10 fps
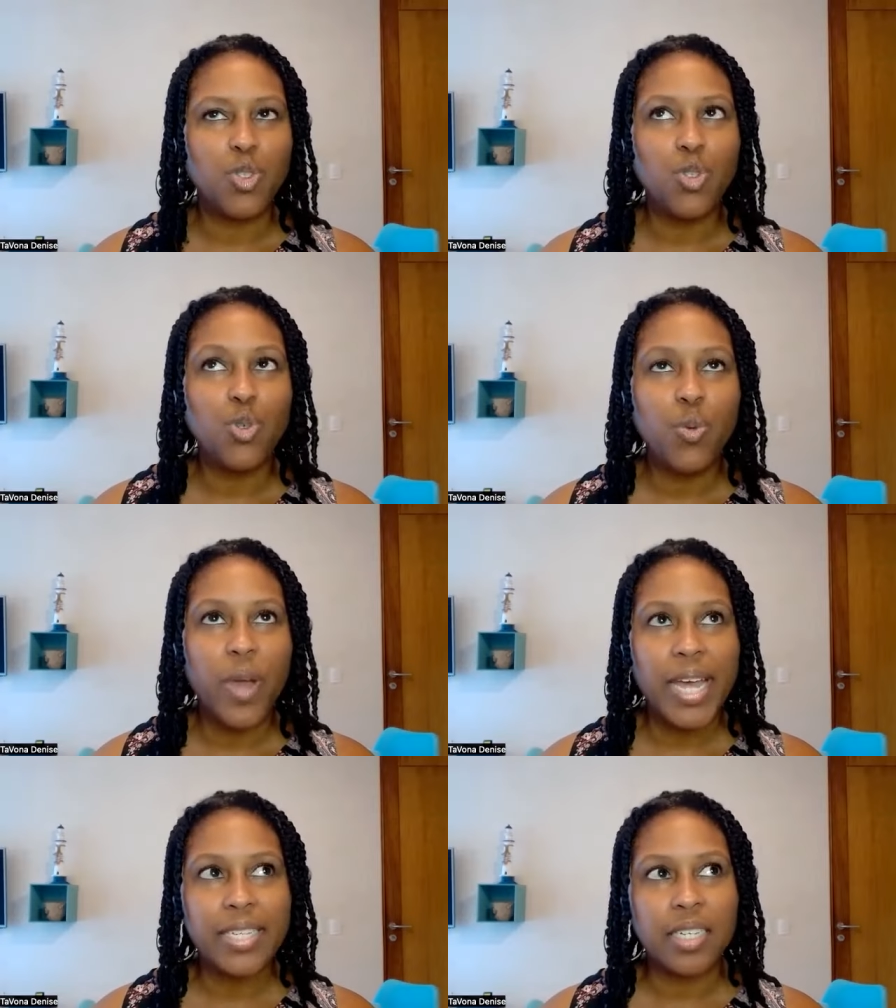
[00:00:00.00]

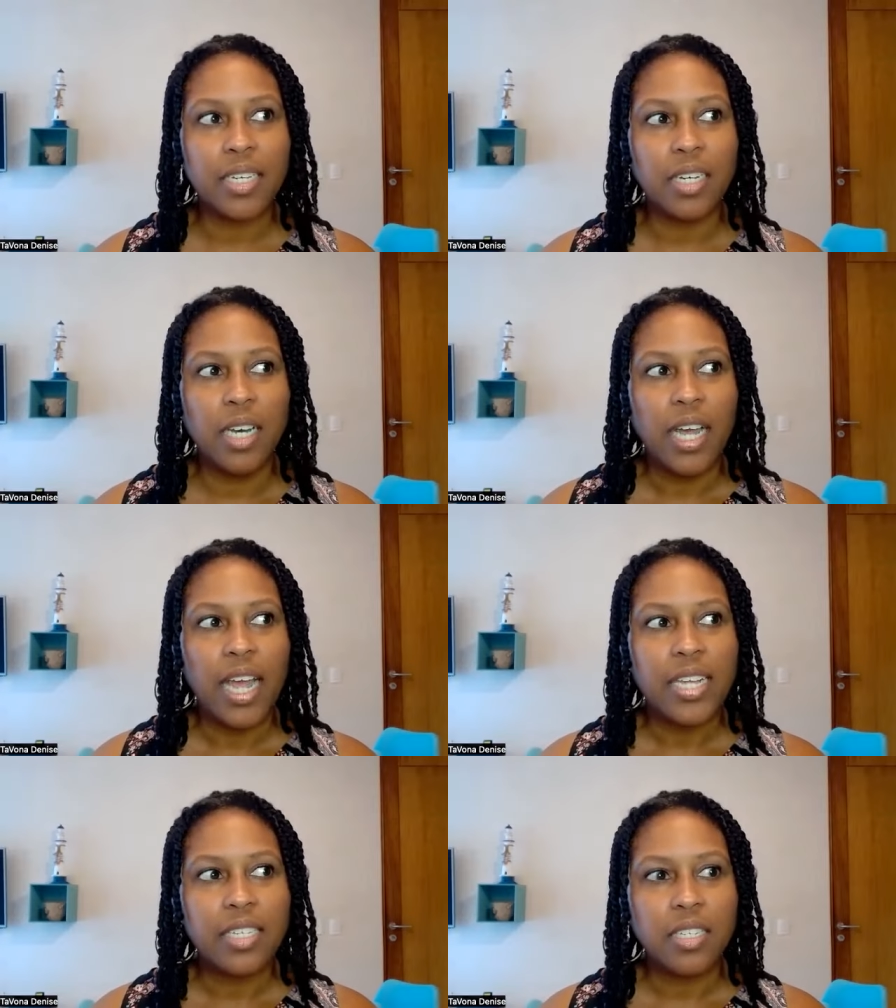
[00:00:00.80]
you as a
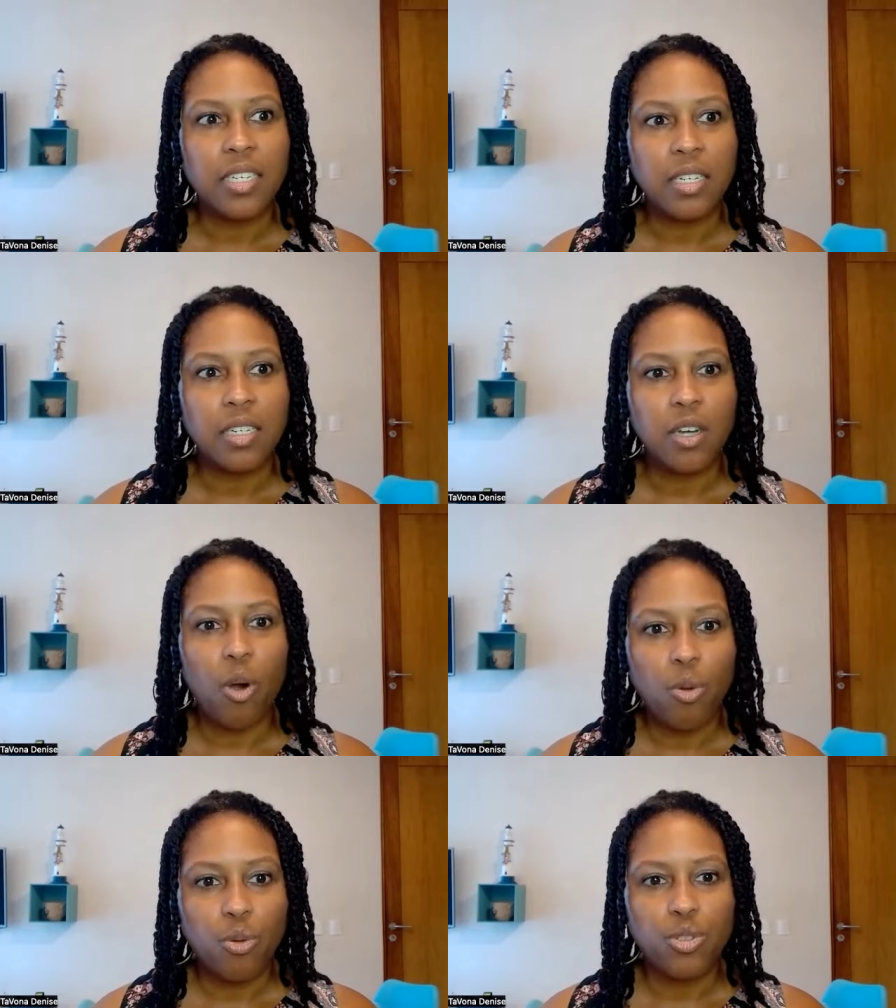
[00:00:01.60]
as a
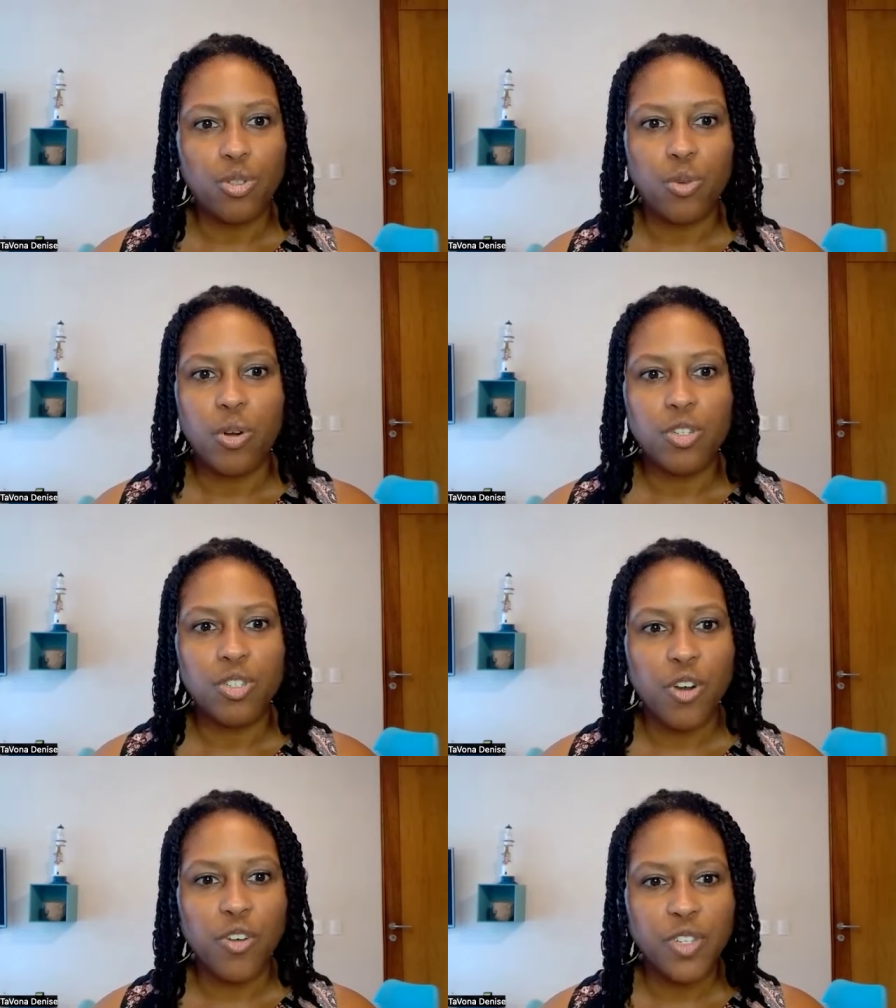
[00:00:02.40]
coach or
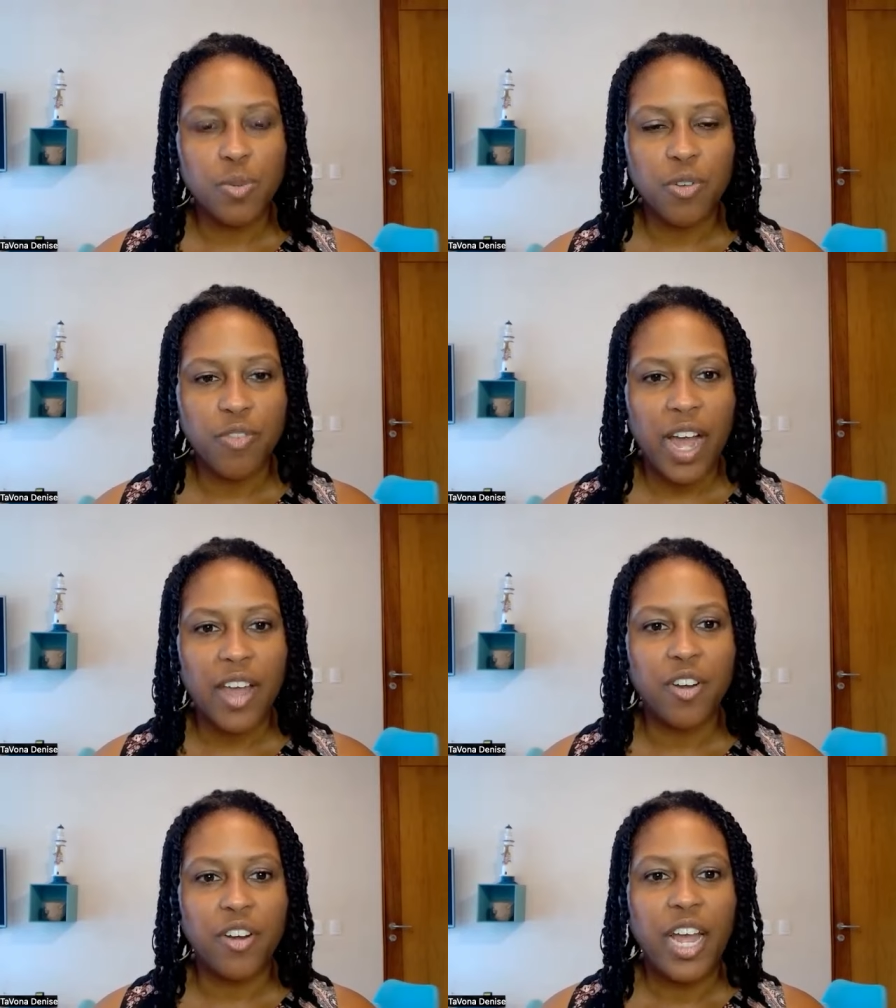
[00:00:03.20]
service
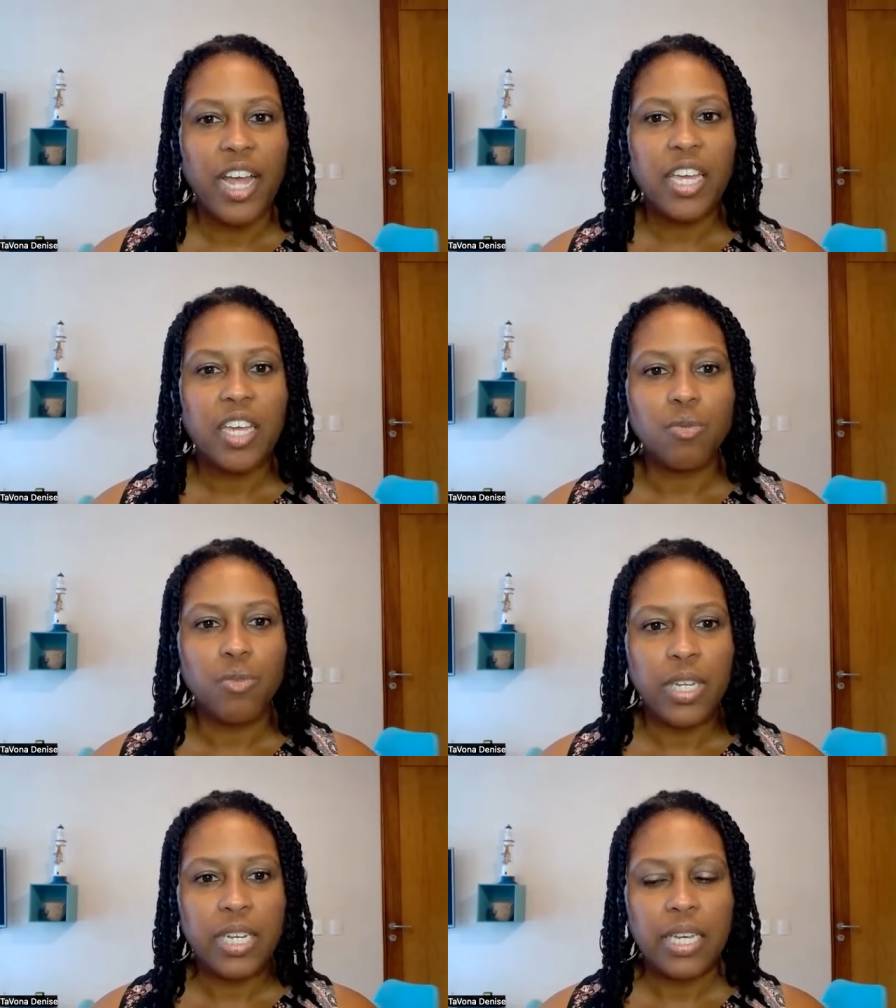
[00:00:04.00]
provider
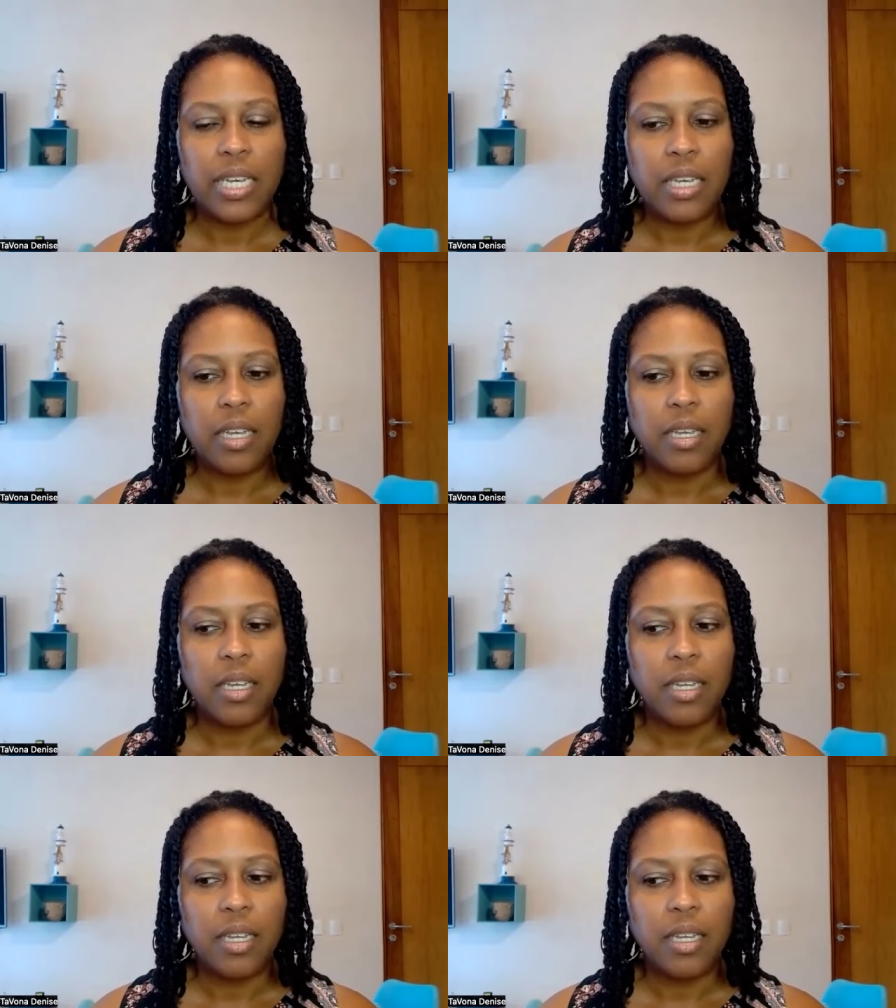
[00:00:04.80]
can really